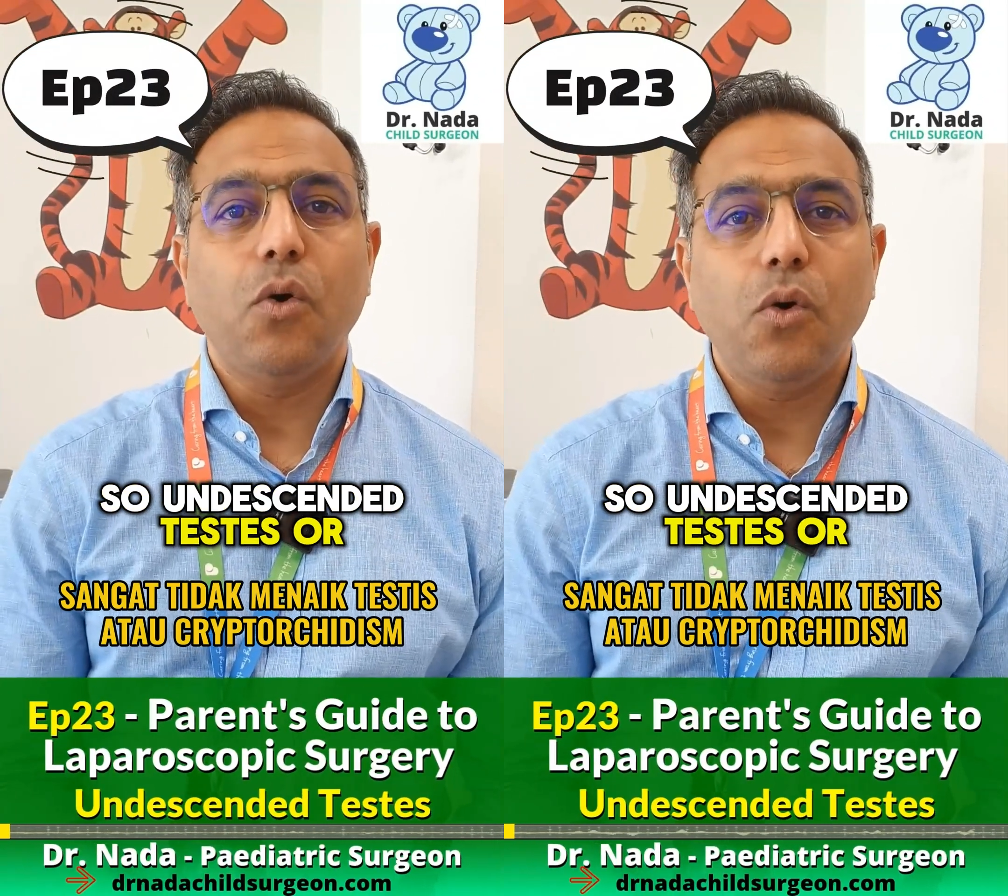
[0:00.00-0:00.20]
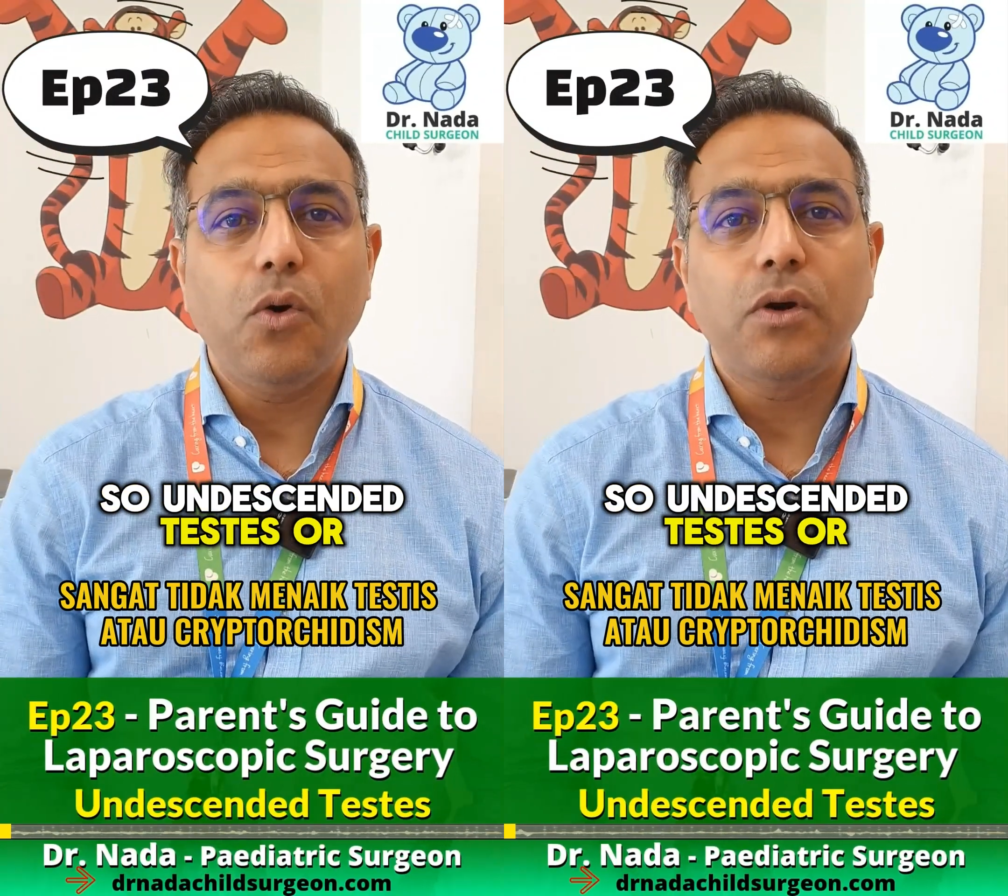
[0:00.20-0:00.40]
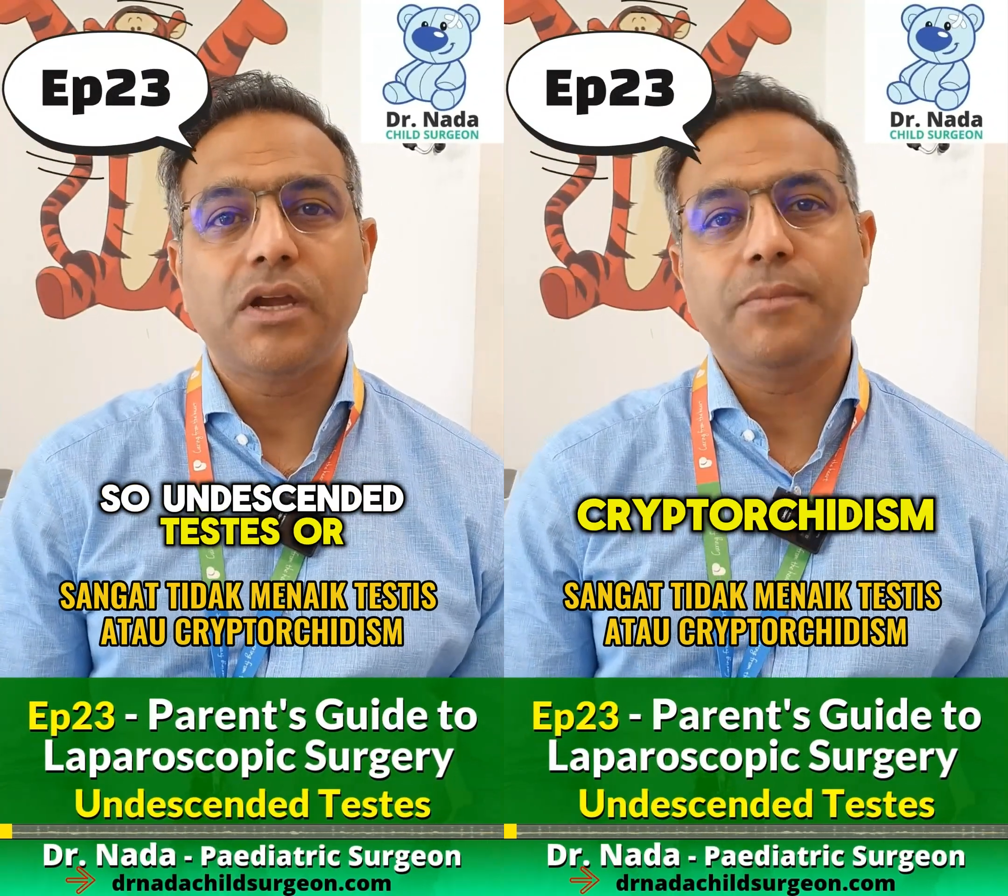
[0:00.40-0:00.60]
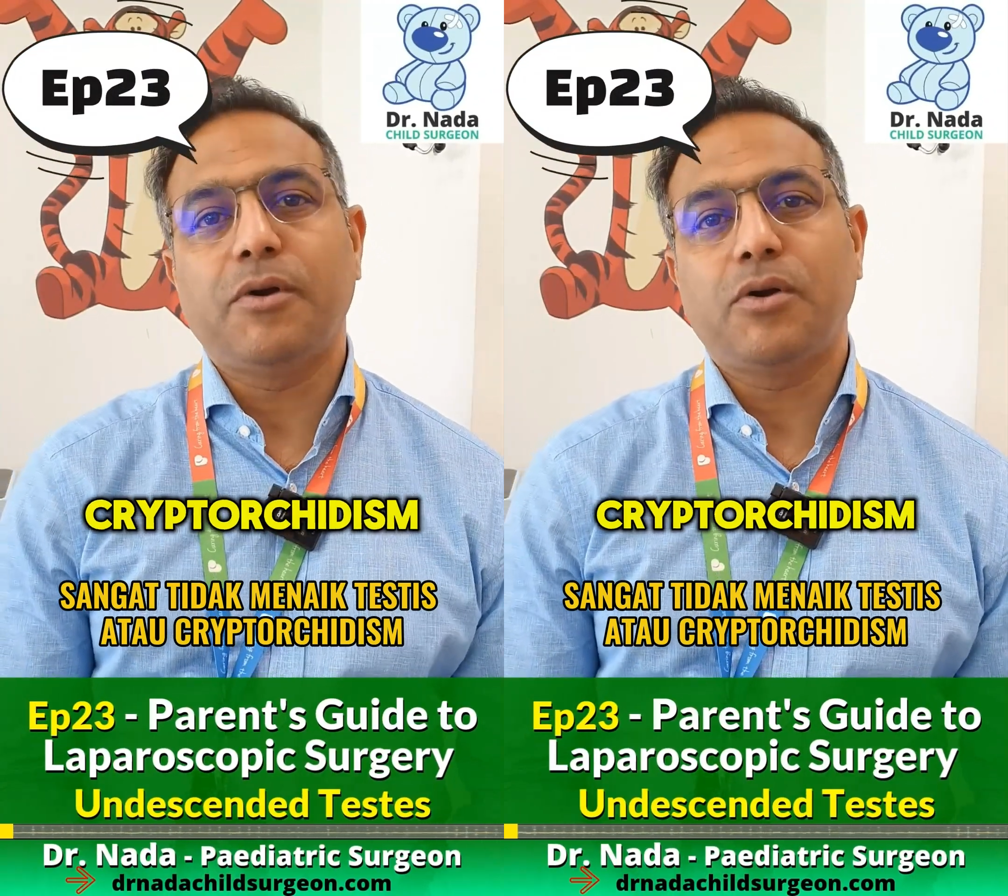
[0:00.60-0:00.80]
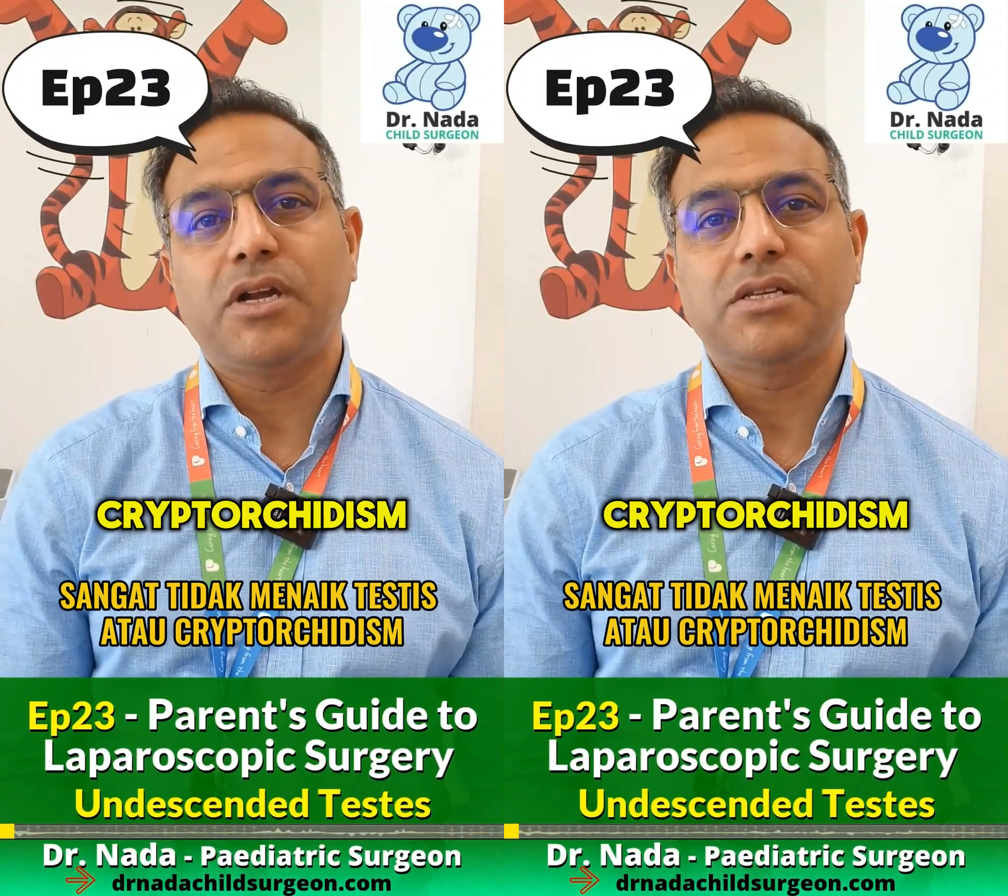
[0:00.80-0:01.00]
or CRIP
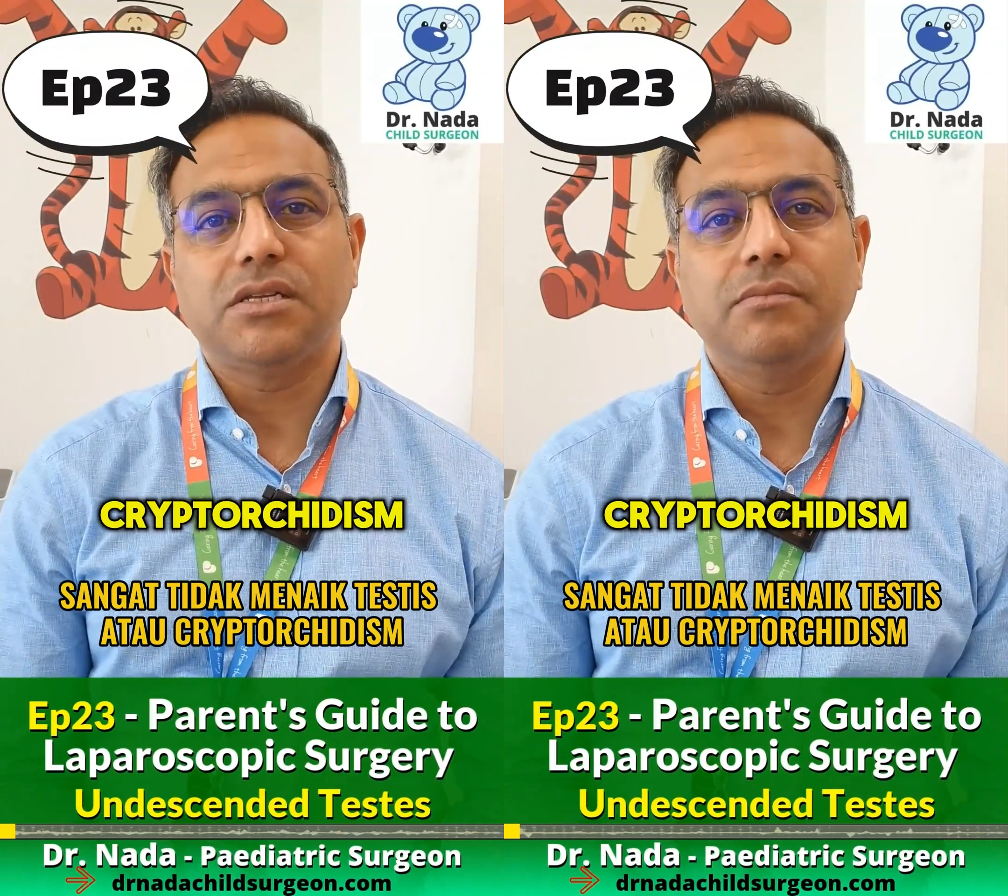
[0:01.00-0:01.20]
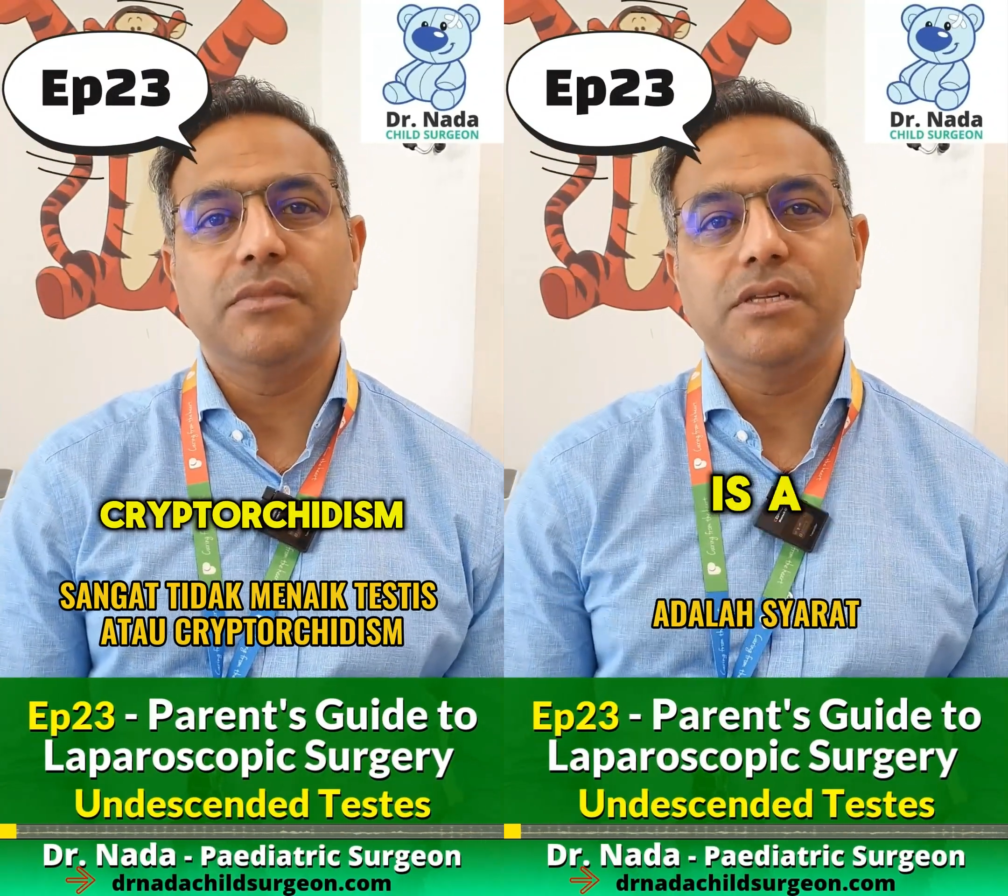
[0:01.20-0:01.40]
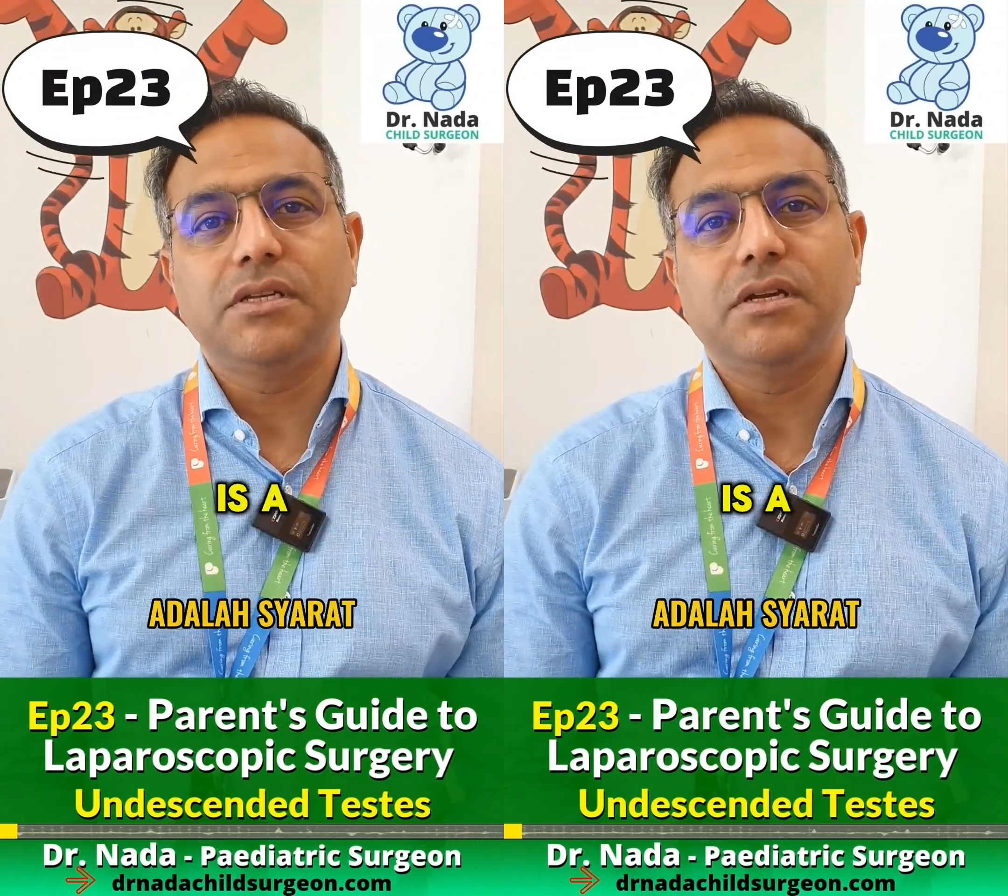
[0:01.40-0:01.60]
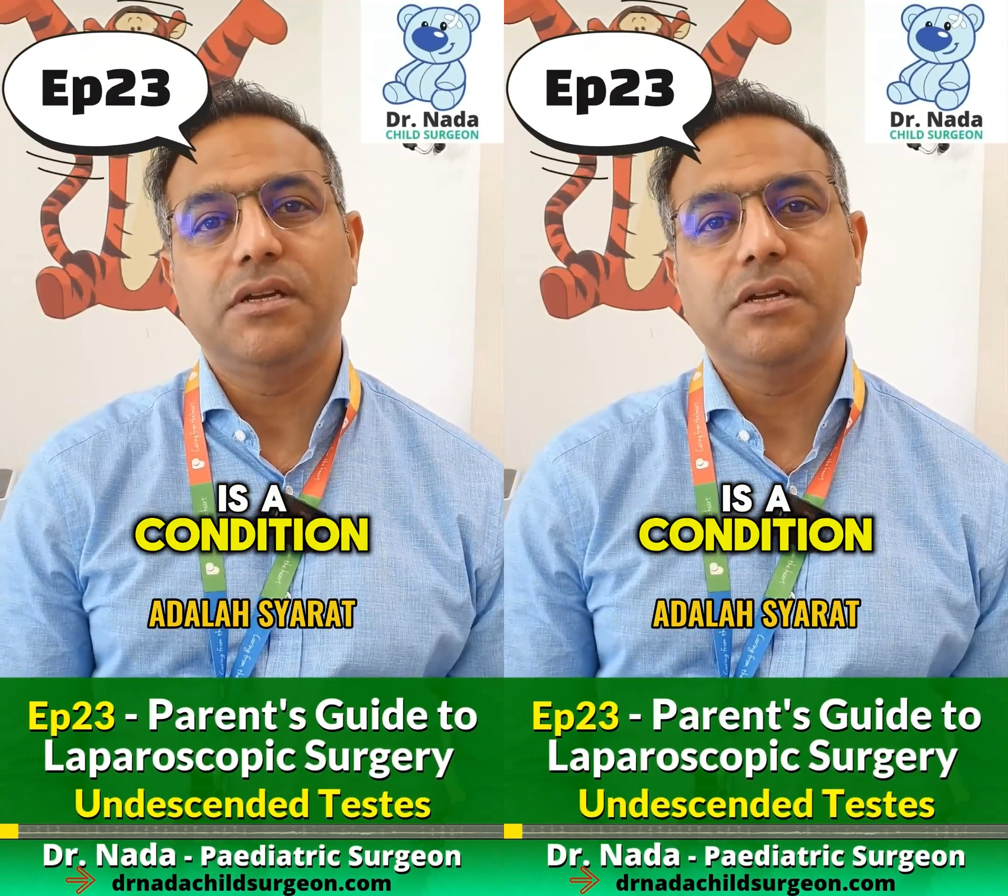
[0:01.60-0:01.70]
is a